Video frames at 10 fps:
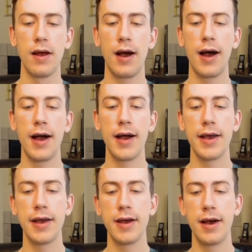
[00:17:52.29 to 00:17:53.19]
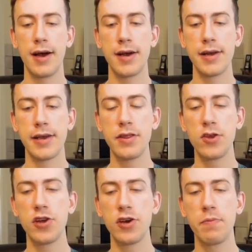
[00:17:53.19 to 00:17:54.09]
I get the
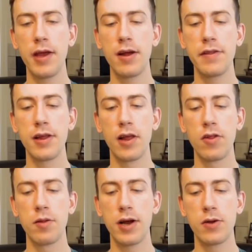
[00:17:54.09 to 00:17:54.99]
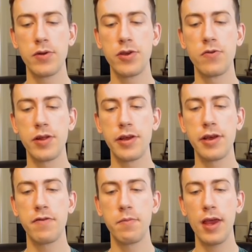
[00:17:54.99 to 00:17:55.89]
Shield Bait on the Alolan Muck, which is really
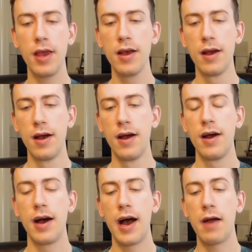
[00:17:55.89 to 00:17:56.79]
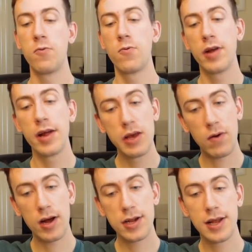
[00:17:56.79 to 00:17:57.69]
good for me. I really
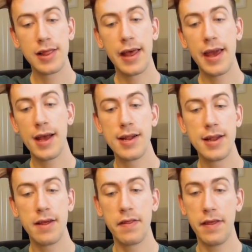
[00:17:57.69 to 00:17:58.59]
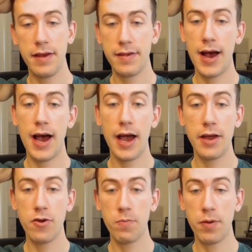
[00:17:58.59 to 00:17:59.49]
want to land this
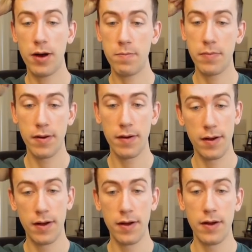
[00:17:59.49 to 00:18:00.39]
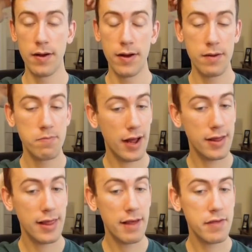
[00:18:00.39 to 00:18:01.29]
Hydro Pump, but I
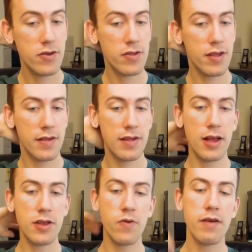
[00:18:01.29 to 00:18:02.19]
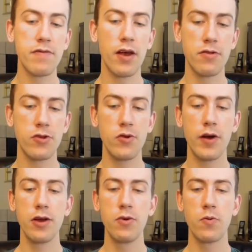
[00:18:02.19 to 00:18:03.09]
let this Sludge Wave go through.
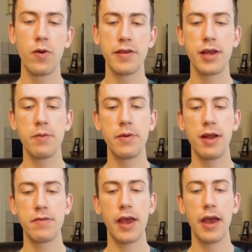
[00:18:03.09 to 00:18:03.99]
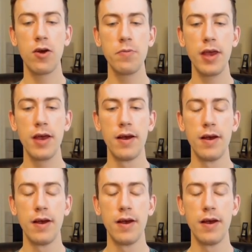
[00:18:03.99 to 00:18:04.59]
I knew it wasn't going to be enough to KO me.